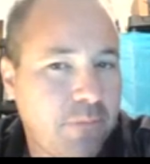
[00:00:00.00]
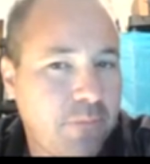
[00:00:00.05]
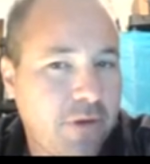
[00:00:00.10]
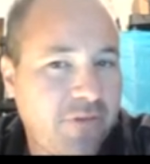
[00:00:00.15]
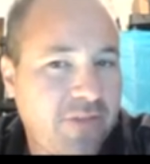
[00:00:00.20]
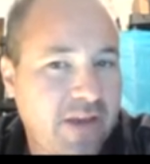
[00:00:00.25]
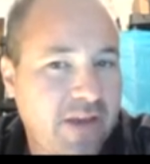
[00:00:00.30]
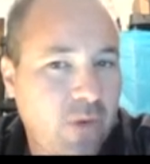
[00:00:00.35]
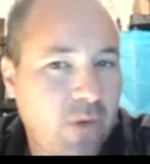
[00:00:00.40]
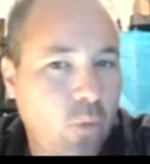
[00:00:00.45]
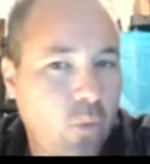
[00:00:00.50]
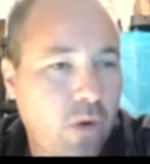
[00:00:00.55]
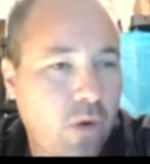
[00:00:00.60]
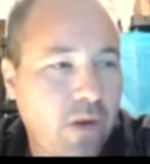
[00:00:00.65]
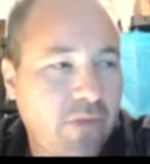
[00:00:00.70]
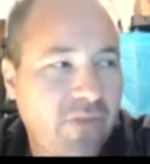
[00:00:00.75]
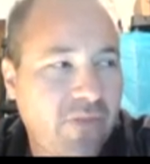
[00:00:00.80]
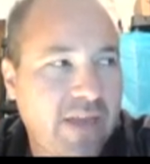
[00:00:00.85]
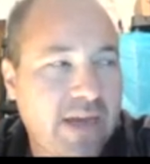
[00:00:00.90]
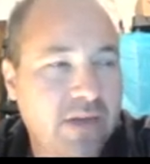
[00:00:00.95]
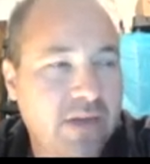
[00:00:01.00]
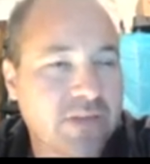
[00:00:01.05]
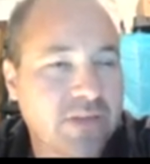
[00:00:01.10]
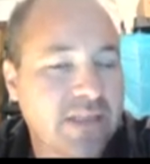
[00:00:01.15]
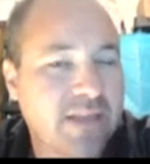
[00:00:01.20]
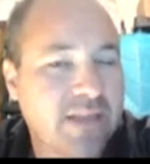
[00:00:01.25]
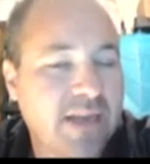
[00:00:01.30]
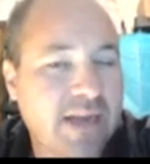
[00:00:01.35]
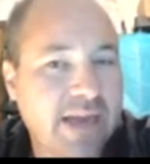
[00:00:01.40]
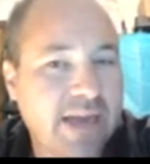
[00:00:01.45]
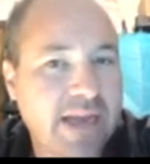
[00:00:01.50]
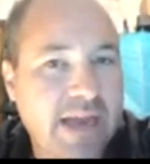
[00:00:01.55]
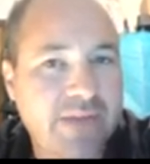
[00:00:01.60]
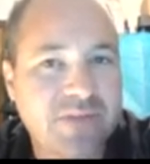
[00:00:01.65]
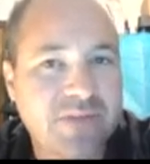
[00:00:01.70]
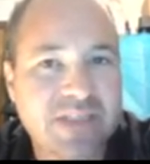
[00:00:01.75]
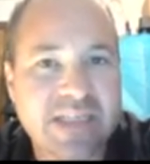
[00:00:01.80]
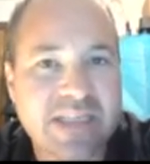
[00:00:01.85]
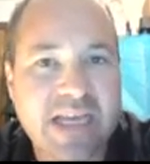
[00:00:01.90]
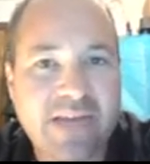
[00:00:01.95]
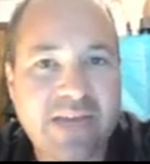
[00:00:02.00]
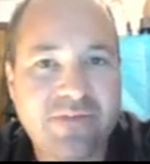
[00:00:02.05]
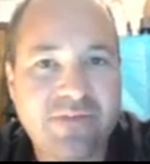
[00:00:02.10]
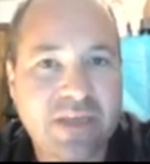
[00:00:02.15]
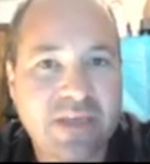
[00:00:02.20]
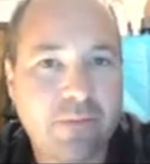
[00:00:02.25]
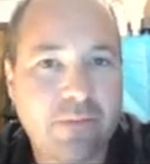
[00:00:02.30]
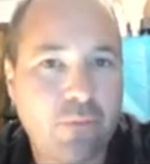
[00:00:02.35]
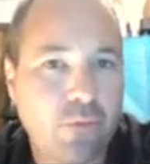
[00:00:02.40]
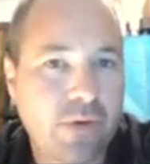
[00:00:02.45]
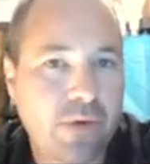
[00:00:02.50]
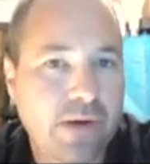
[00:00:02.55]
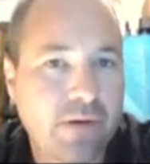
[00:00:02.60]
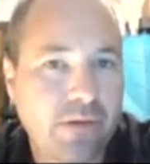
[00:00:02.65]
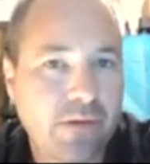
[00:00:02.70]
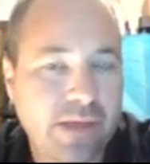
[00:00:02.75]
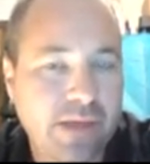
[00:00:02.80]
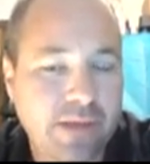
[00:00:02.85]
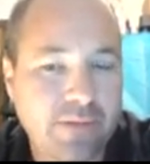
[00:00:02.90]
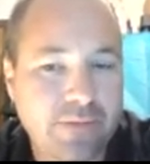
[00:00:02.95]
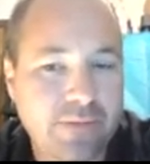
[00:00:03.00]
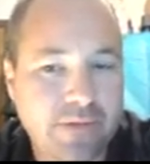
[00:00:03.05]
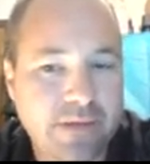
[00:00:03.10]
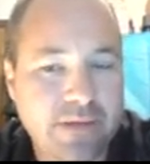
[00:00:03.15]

but that 1,000 that I have saved temporarily.